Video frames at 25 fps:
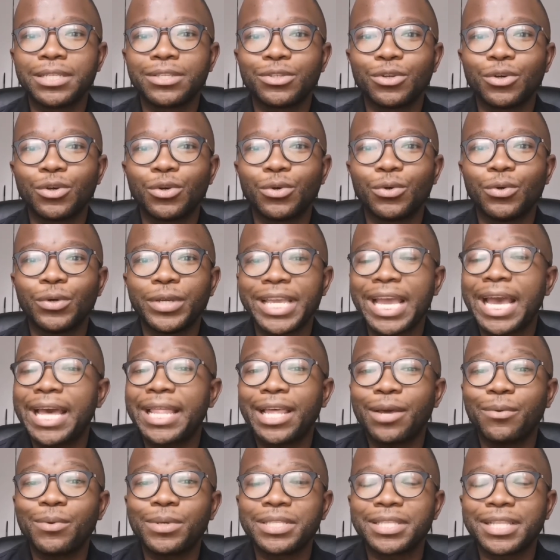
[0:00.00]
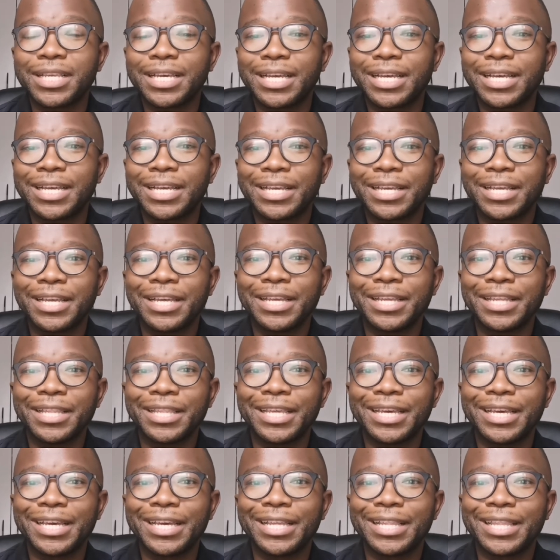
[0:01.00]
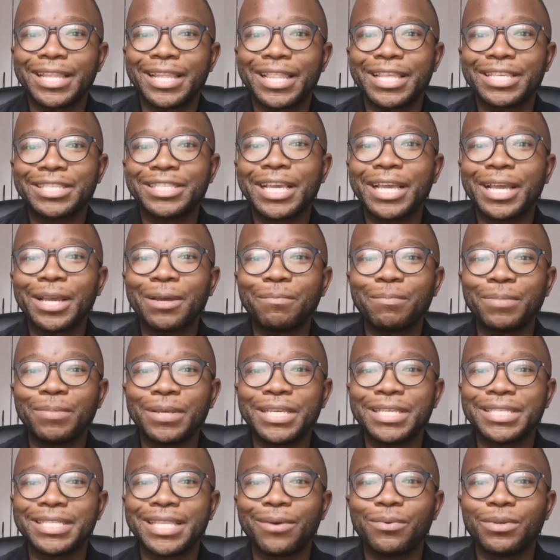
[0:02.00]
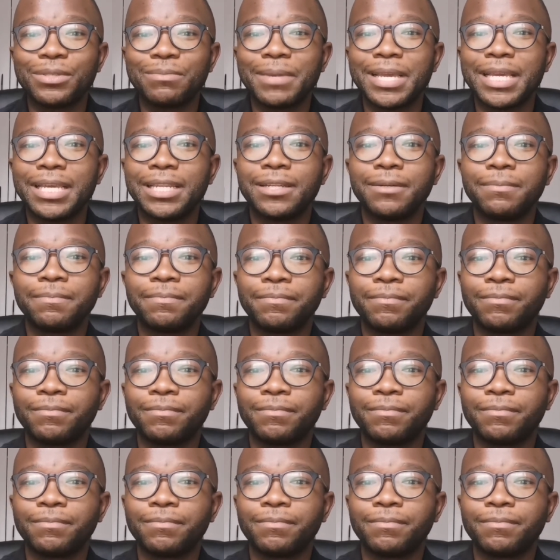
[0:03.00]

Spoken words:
So yeah, that was the second piece that was made.